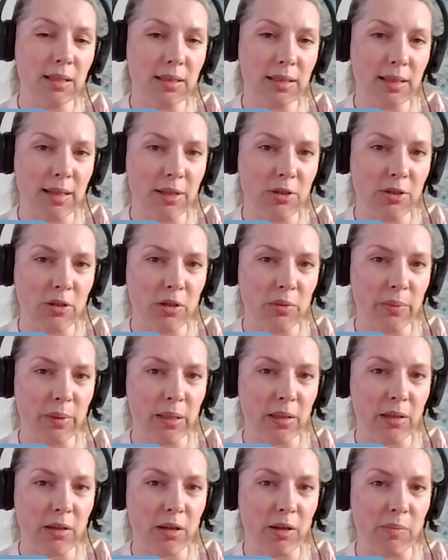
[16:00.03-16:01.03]
later on
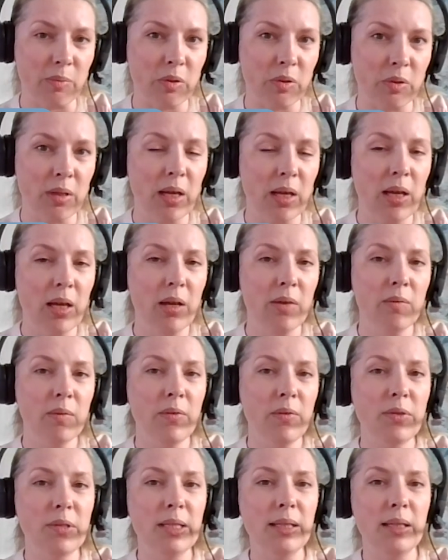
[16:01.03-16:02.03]
when it comes?
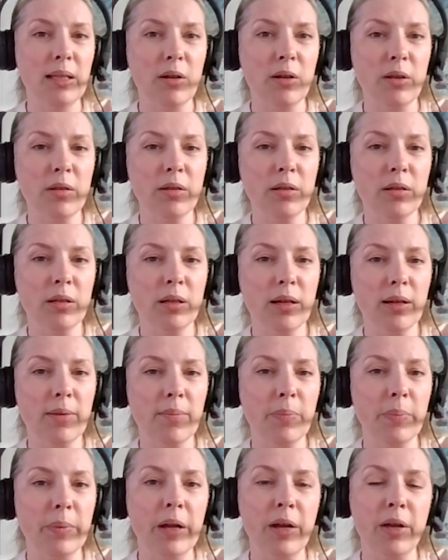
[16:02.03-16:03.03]
We've seen in other
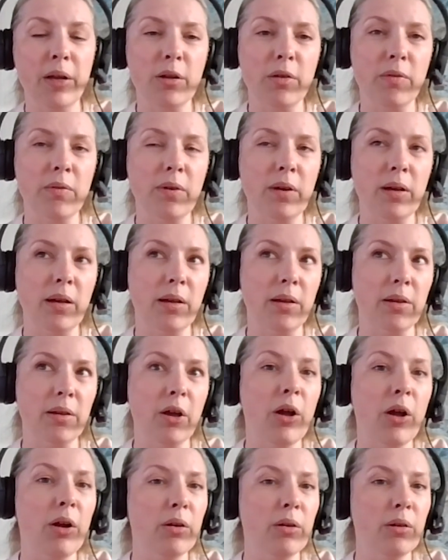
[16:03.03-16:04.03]
kind of
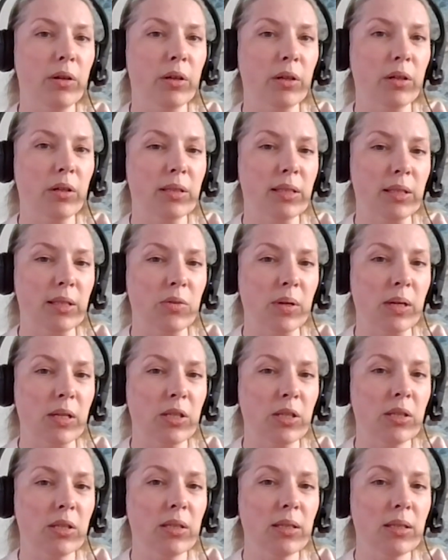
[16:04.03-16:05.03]
hunger
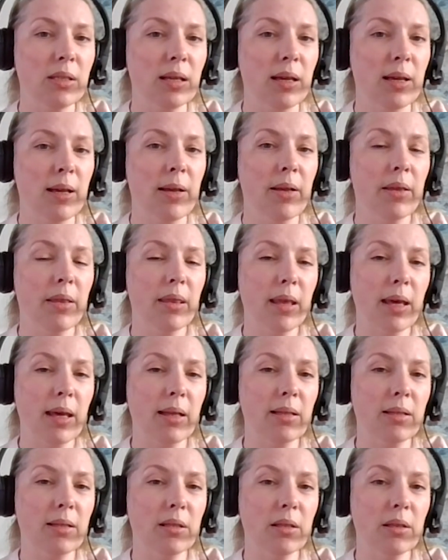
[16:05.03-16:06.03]
situations that